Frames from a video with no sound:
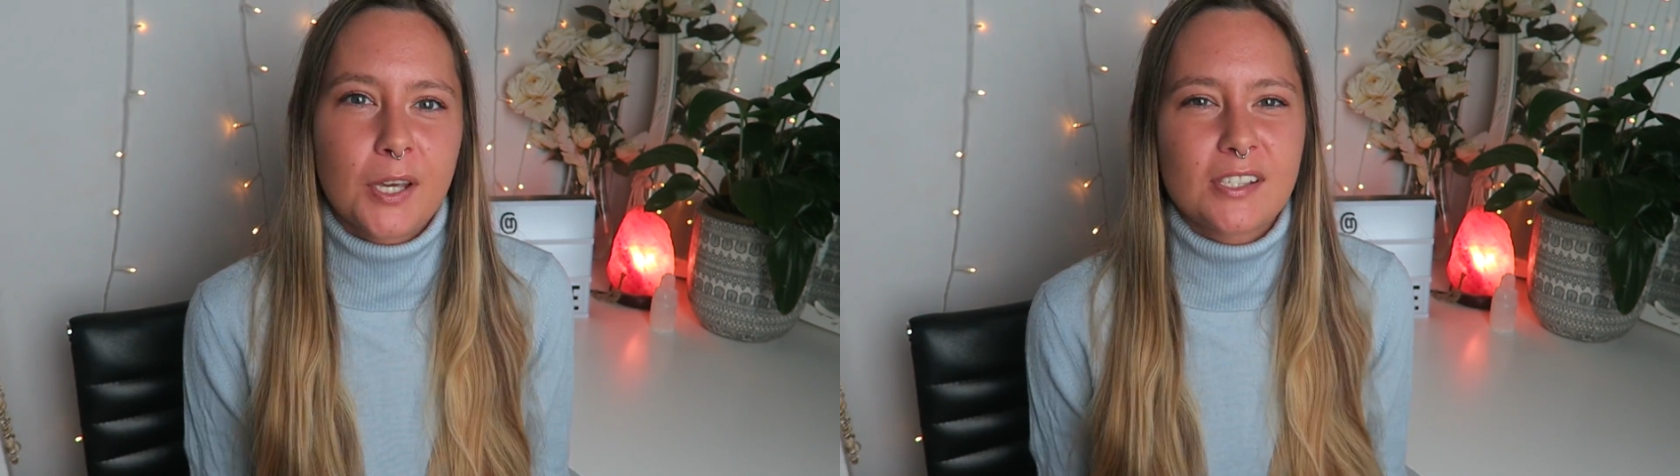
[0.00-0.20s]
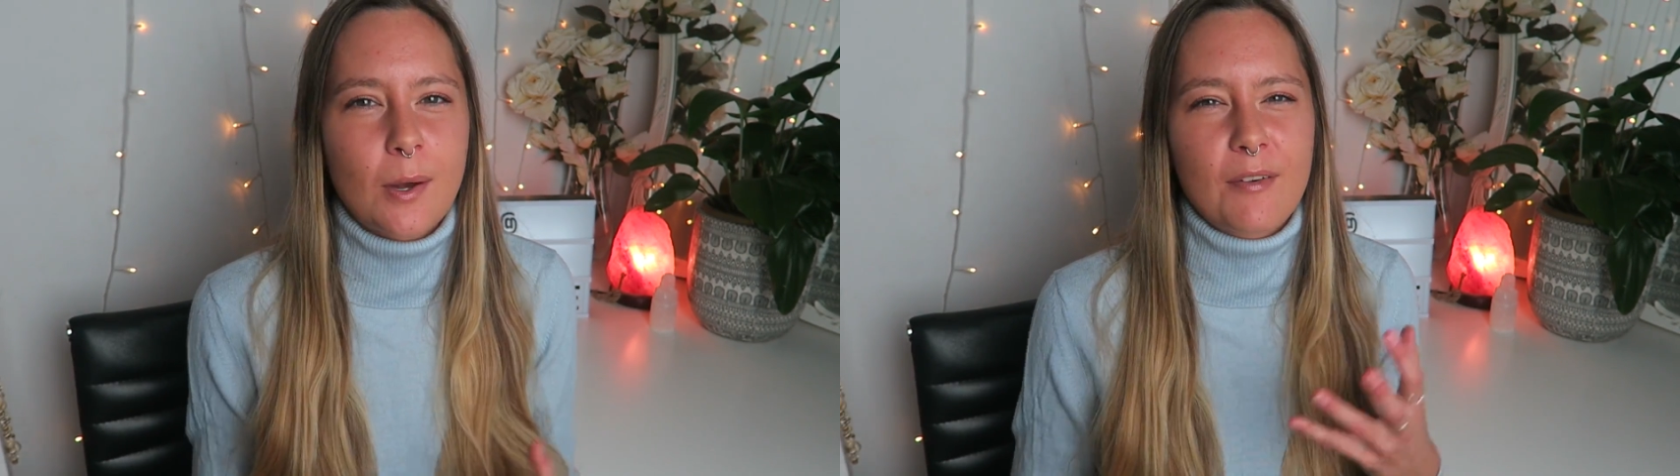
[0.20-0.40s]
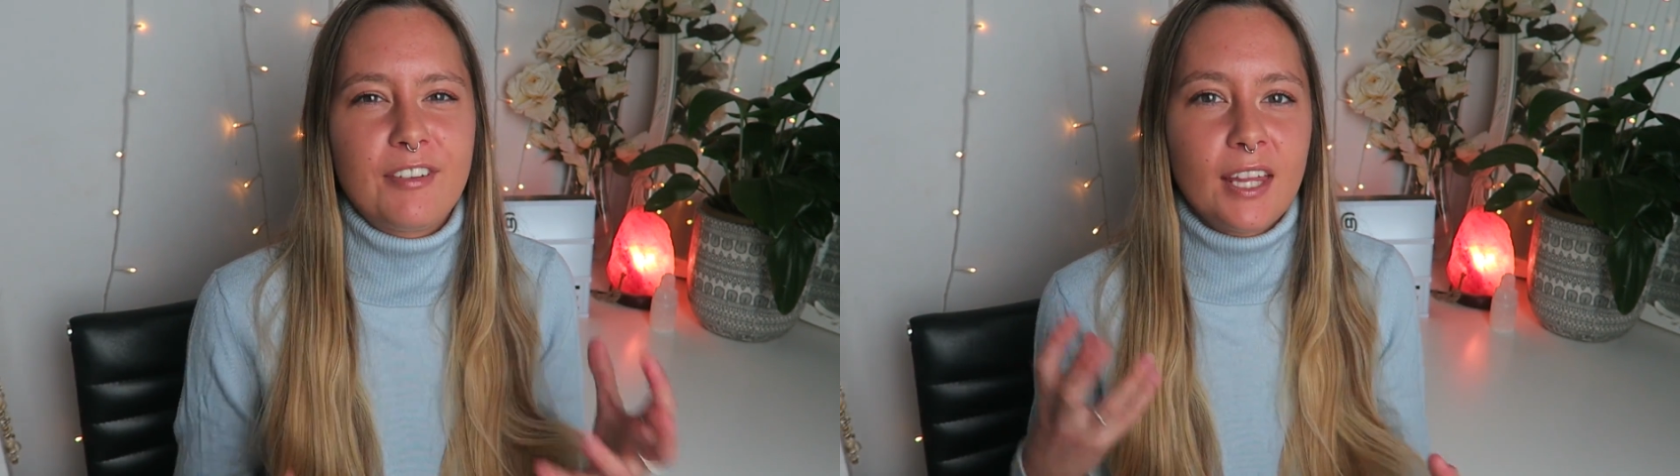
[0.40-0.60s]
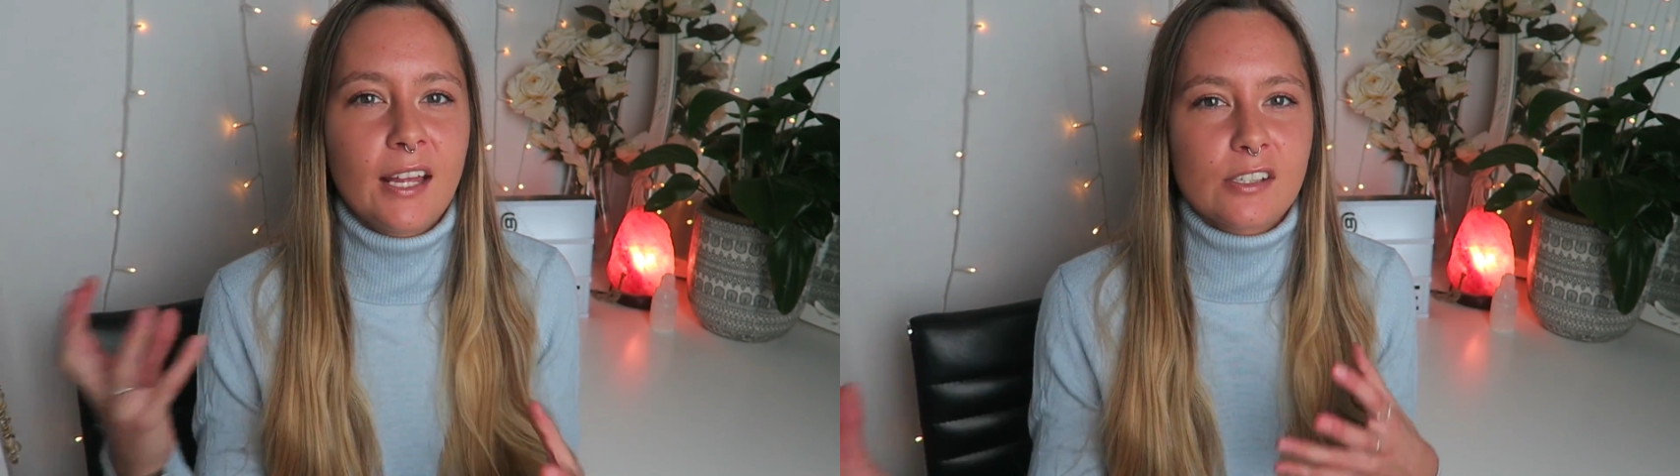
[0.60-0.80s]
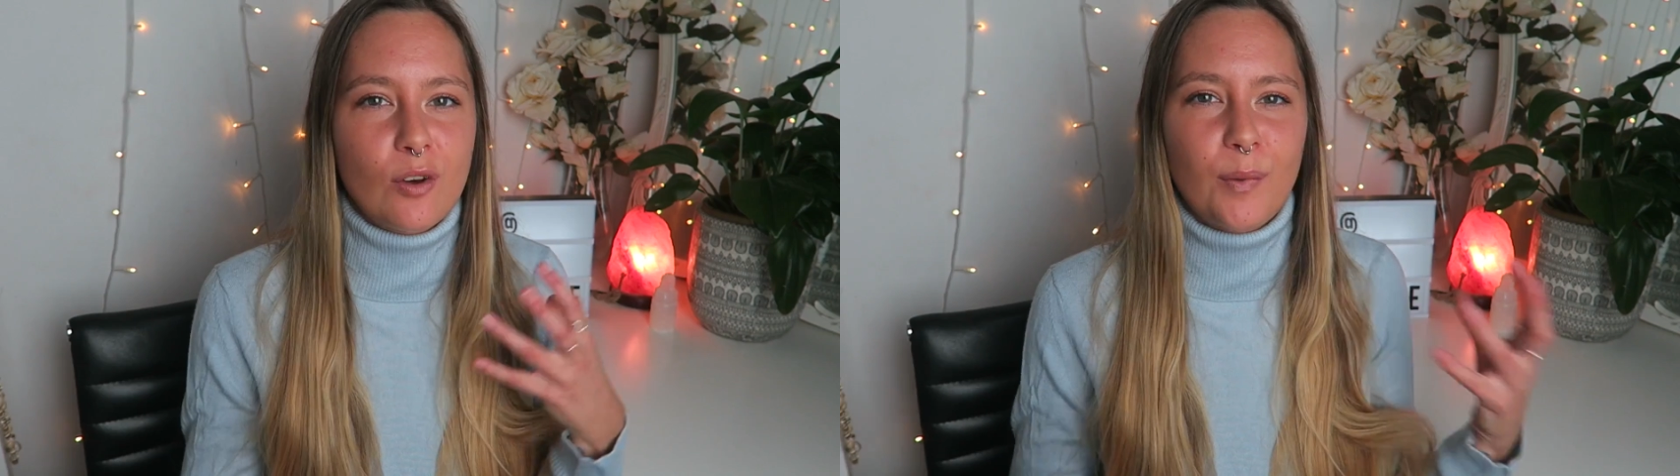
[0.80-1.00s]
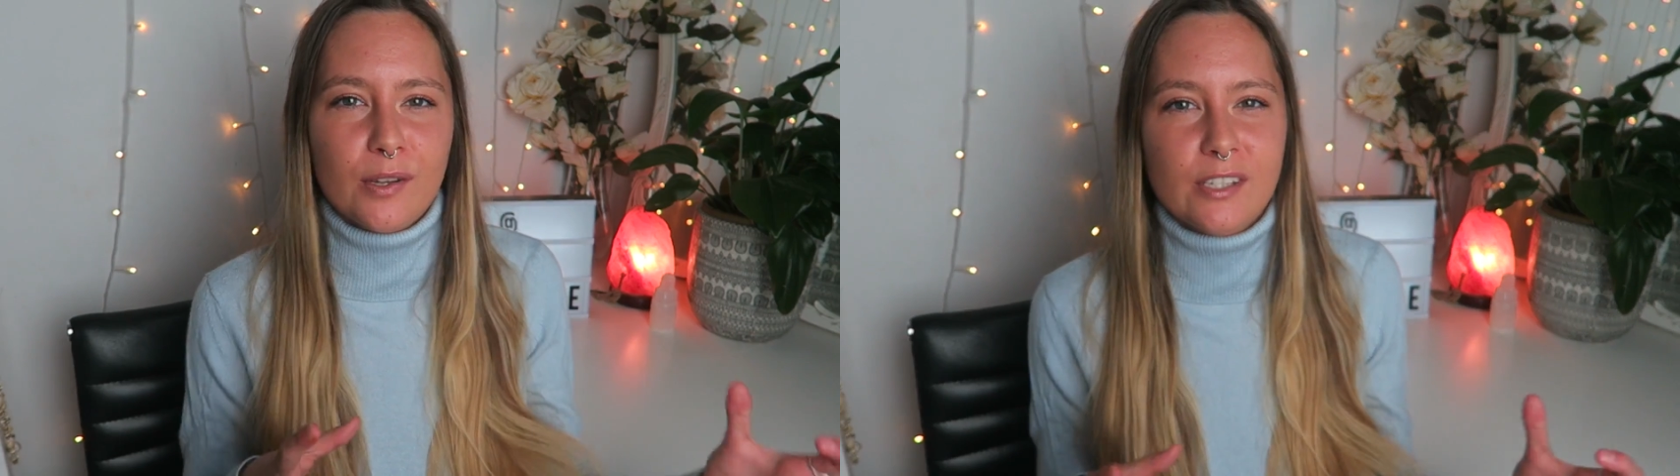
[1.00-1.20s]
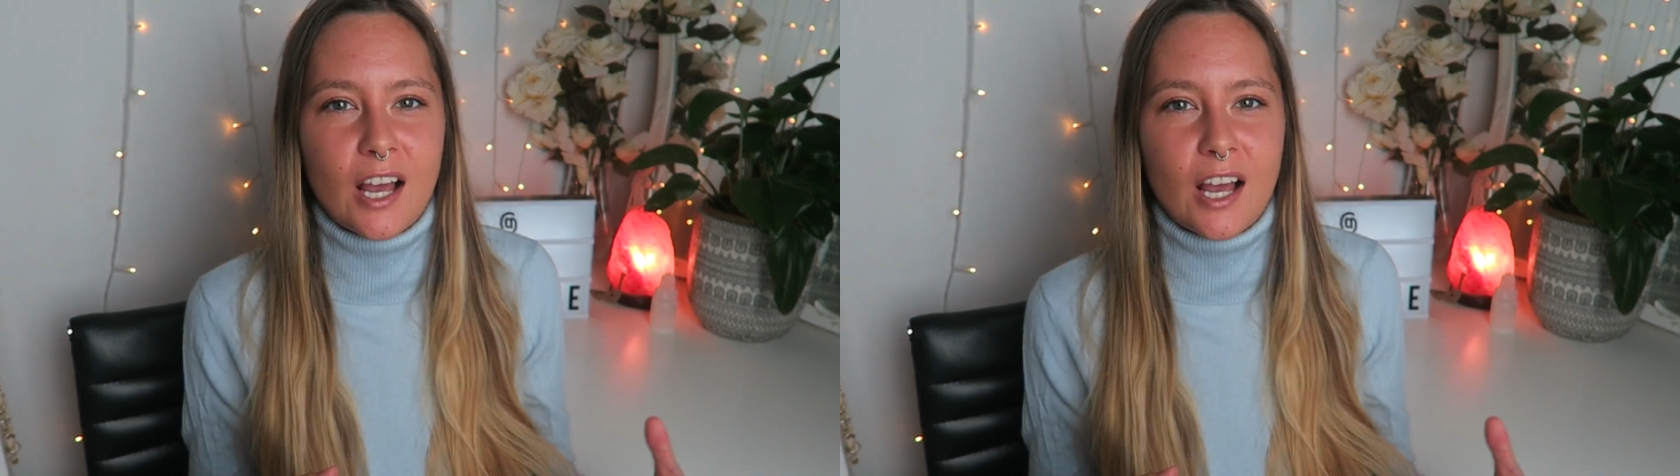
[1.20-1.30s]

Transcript: because there were feelings on both